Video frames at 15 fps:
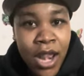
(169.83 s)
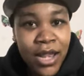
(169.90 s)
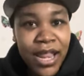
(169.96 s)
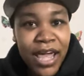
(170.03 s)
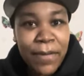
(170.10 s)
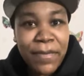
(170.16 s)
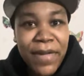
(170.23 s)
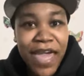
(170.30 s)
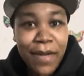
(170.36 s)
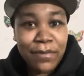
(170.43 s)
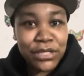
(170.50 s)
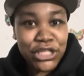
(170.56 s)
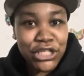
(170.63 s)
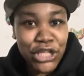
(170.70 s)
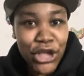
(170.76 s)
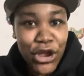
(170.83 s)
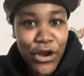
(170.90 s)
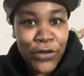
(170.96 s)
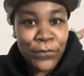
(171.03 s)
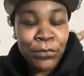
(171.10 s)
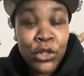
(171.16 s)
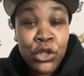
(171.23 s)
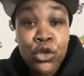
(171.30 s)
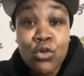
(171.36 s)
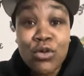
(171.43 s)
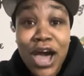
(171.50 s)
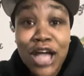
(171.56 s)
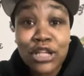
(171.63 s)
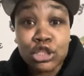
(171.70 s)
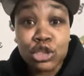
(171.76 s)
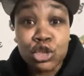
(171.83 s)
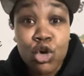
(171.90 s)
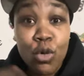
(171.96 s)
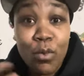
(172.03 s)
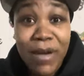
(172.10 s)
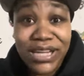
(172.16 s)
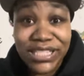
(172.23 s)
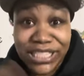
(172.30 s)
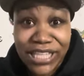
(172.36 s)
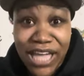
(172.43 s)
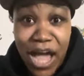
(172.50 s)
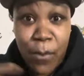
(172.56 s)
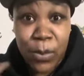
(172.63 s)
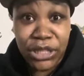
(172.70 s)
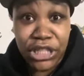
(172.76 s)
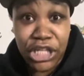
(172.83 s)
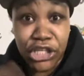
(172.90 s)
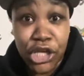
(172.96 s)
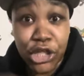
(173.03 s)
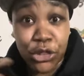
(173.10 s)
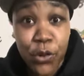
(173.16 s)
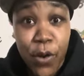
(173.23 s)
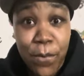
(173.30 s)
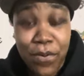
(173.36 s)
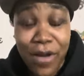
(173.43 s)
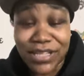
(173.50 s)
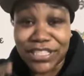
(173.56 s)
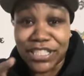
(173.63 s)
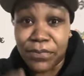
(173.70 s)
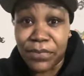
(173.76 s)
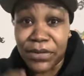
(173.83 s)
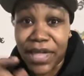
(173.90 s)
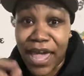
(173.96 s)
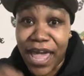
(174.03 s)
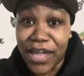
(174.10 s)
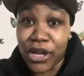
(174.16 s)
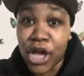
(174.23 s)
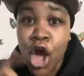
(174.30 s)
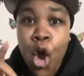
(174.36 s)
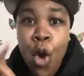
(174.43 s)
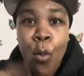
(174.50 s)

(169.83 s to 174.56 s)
Like, ma'am, sir, you got too much time within your thought process to be a hater.